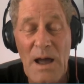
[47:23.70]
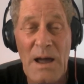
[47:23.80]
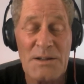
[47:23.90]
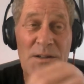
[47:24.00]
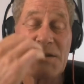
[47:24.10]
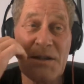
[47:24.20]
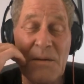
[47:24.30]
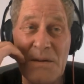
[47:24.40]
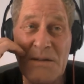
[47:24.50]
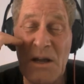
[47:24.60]
Actually,
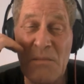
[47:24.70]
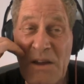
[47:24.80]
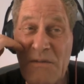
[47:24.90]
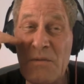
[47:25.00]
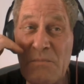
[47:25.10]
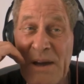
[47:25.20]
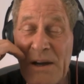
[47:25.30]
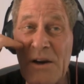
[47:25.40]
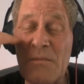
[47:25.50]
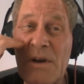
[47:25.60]
some even
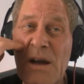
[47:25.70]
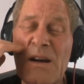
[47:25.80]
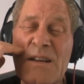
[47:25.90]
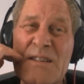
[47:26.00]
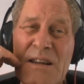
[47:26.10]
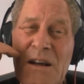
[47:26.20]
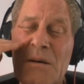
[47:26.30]
bigger, because